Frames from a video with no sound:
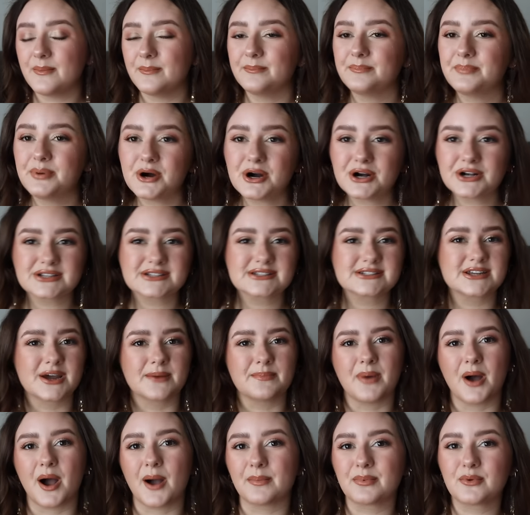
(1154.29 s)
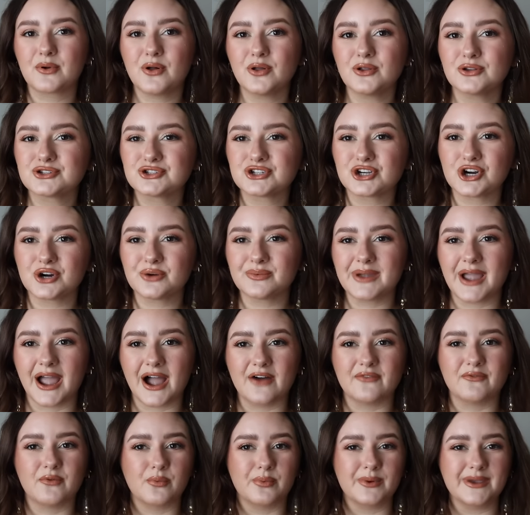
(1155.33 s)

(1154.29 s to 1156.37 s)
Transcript: books to pop culture. We have